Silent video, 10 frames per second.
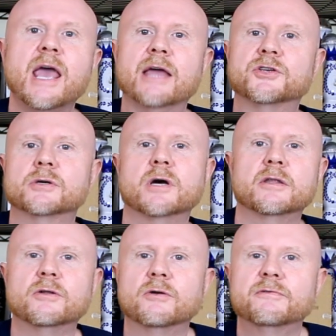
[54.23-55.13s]
and turn on
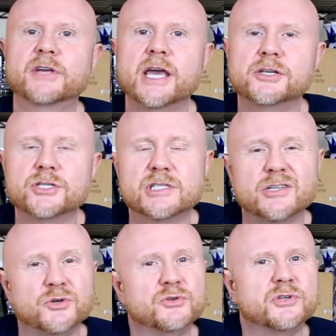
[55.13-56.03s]
the notifications so
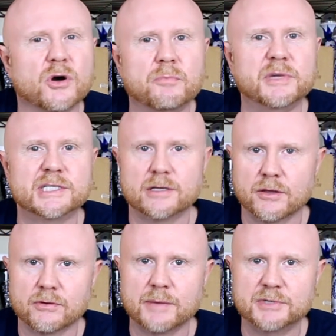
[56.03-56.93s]
you don't miss
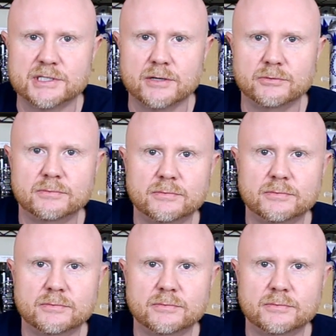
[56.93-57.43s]
another episode.